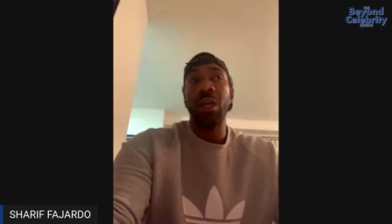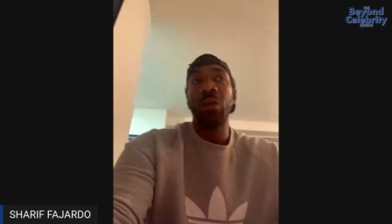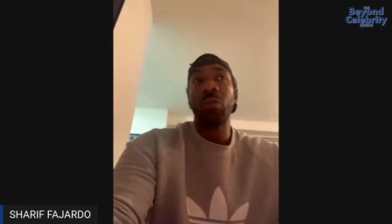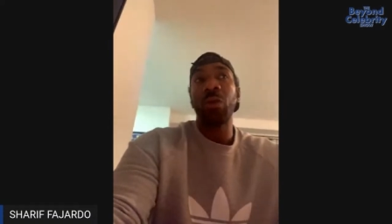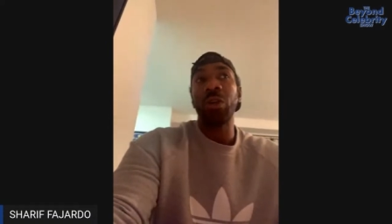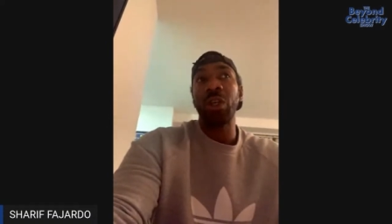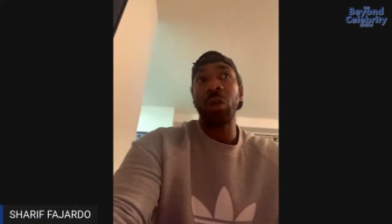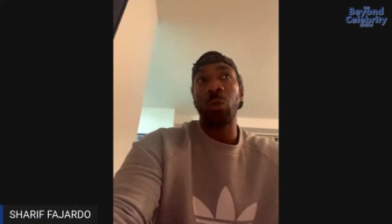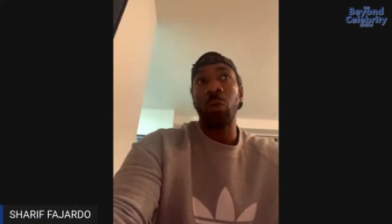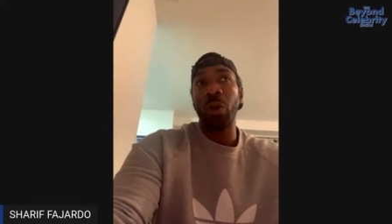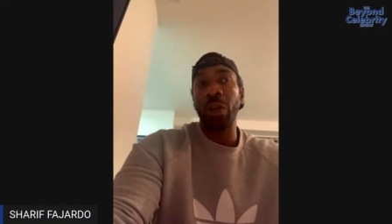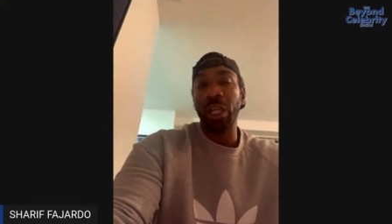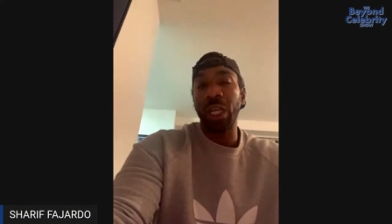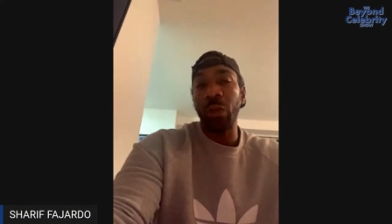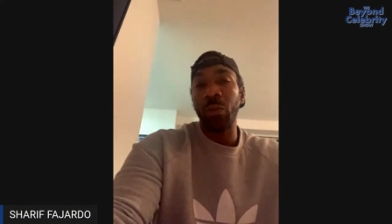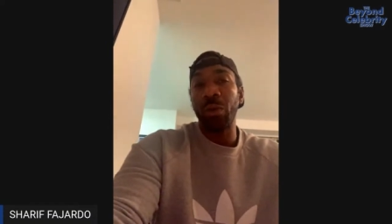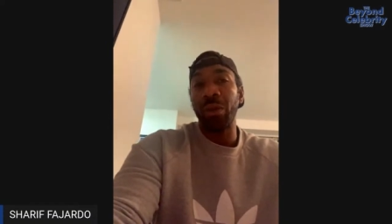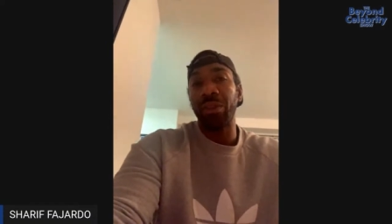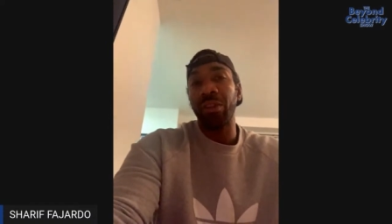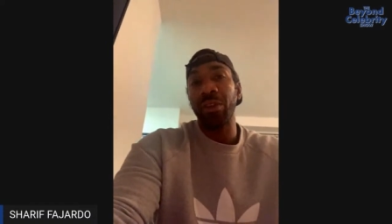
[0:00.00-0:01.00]
When you're
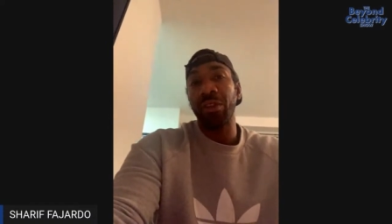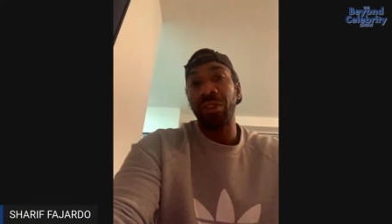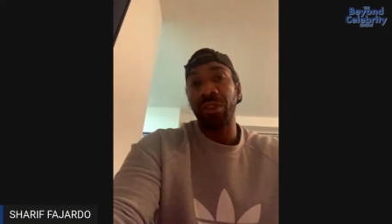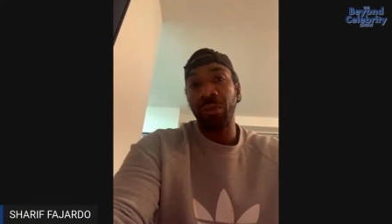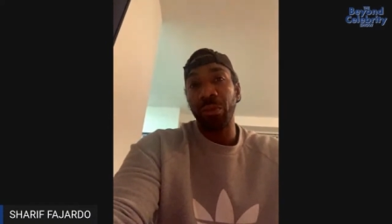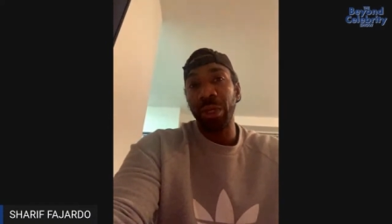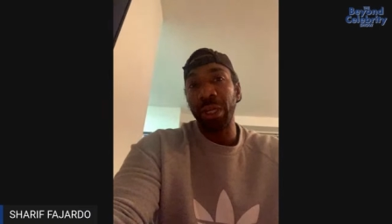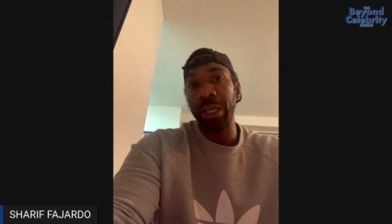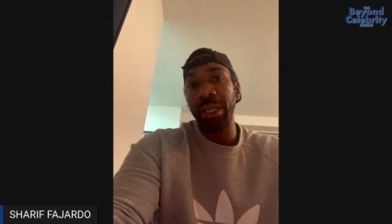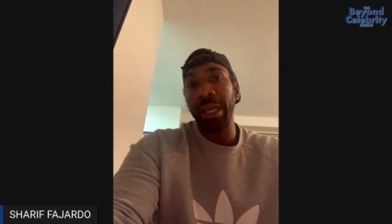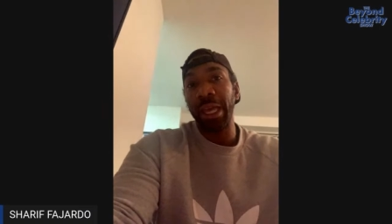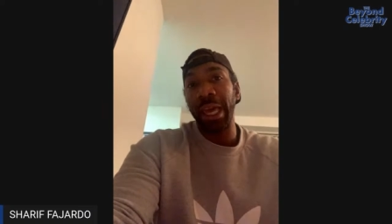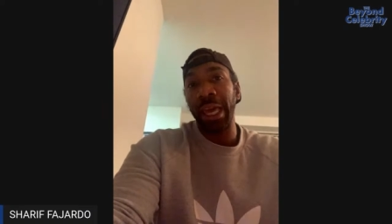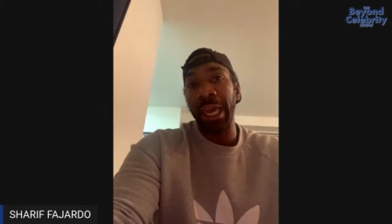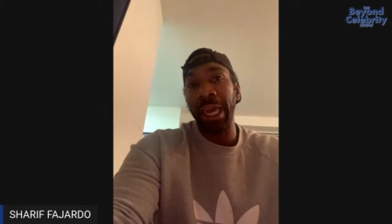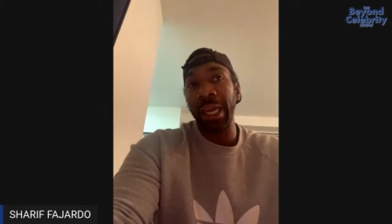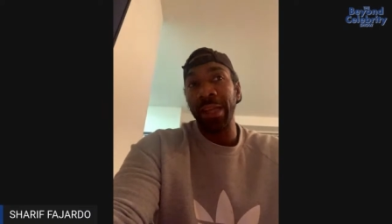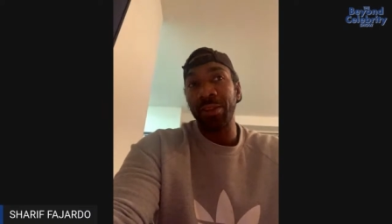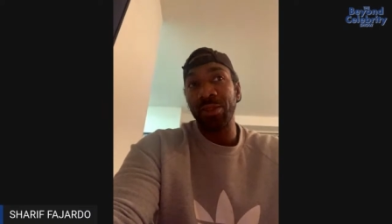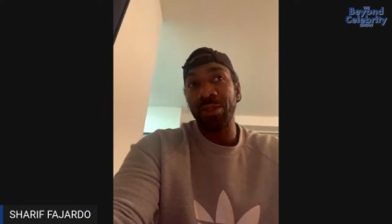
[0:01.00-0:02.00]
working with your 3 to
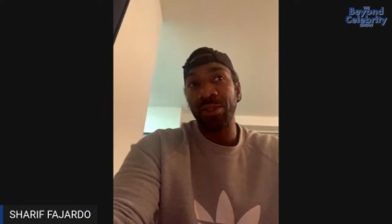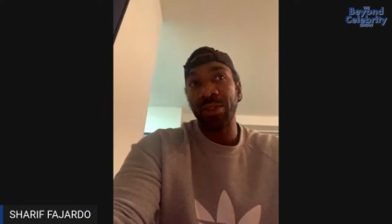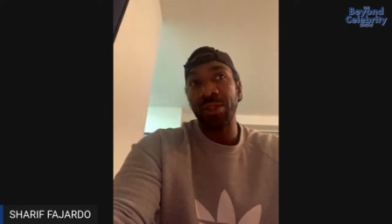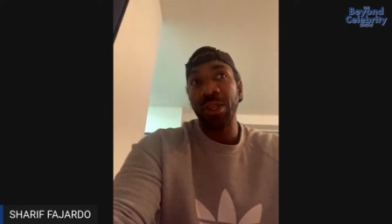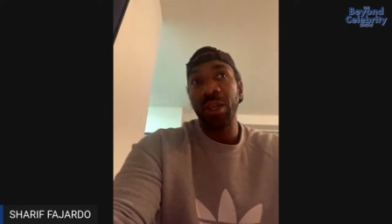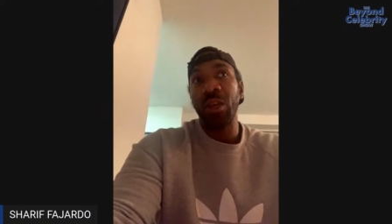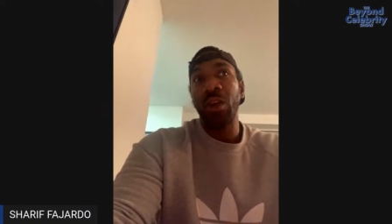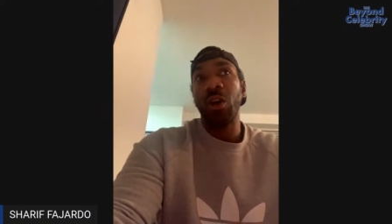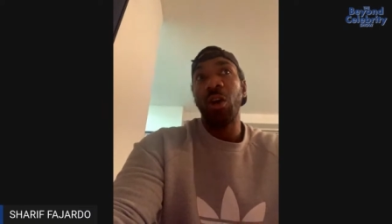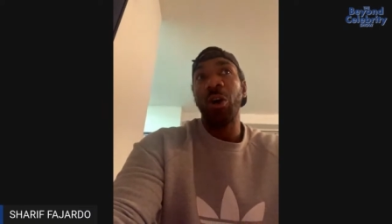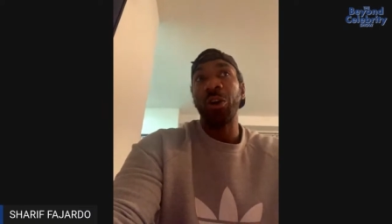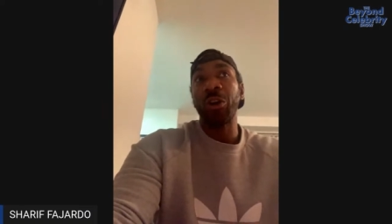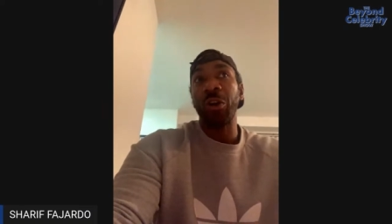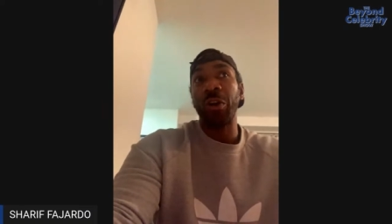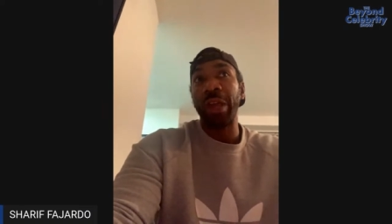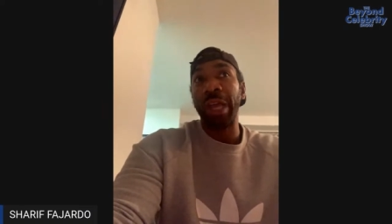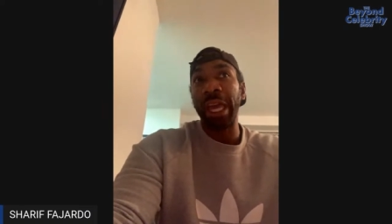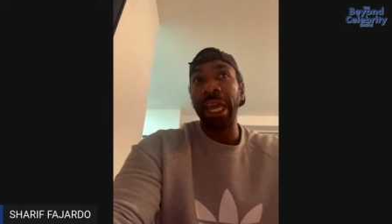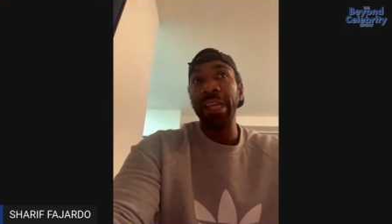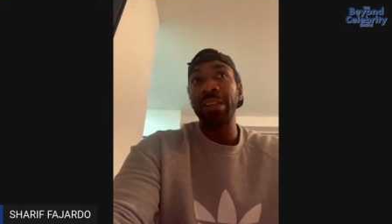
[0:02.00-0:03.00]
8s or
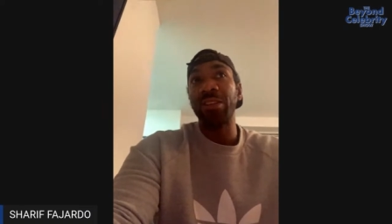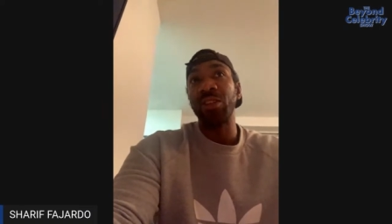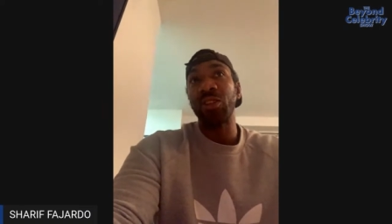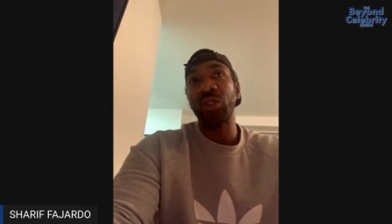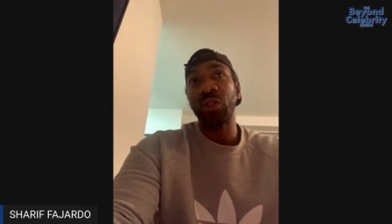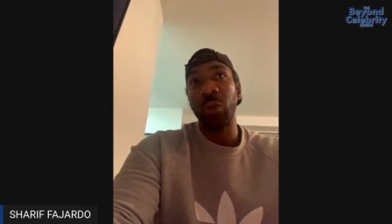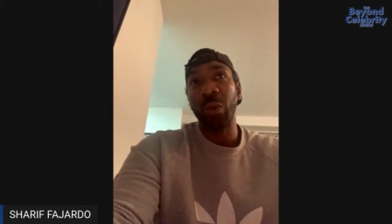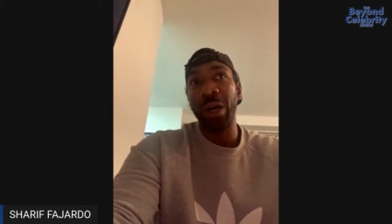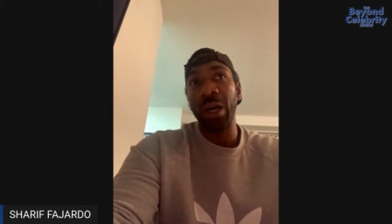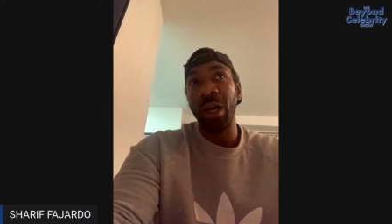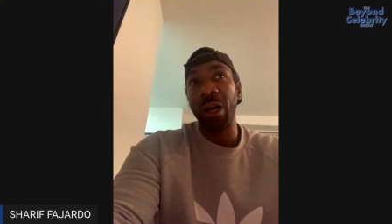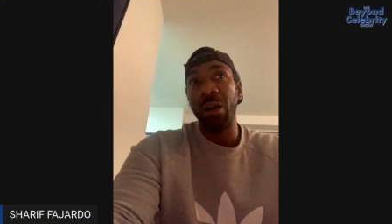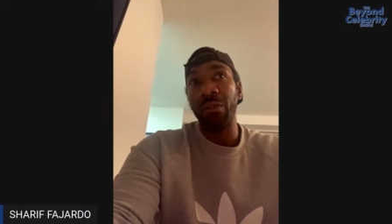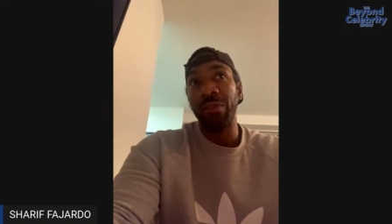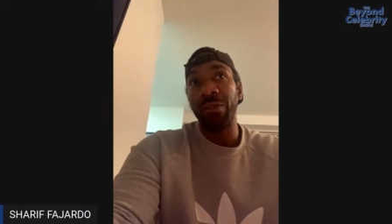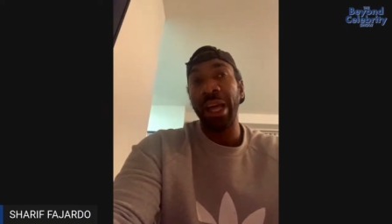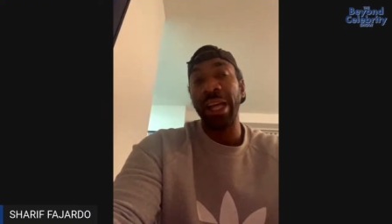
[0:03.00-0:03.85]
your 8 to 12,